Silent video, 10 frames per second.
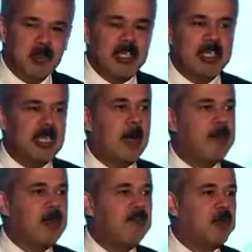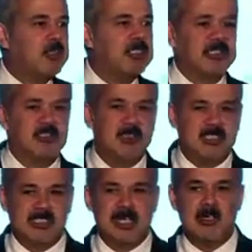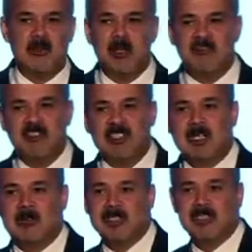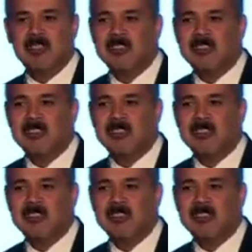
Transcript: a couple of processes which still require a physical presence and